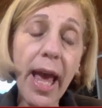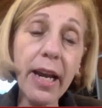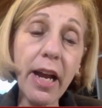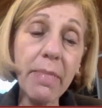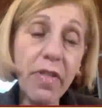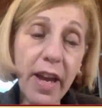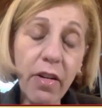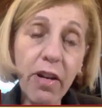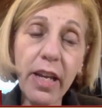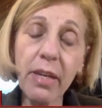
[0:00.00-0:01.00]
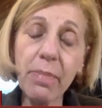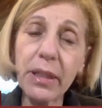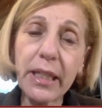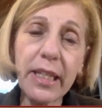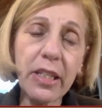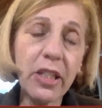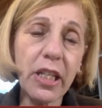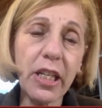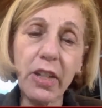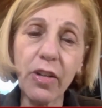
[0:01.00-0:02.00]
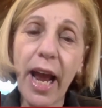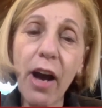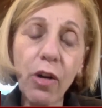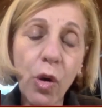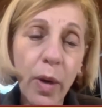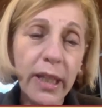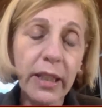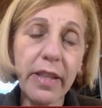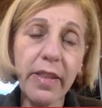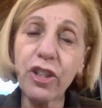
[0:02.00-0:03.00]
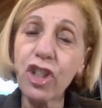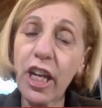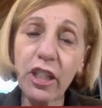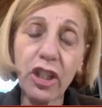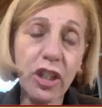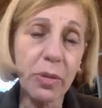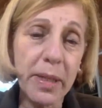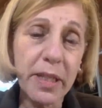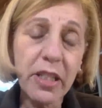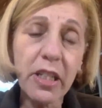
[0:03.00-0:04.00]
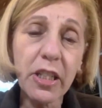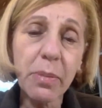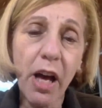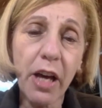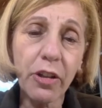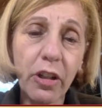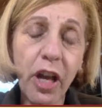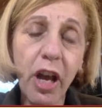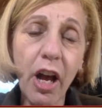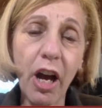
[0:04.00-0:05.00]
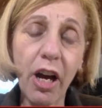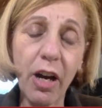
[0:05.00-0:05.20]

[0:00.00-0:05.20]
And I'm very pleased to hear how quickly they changed their business model,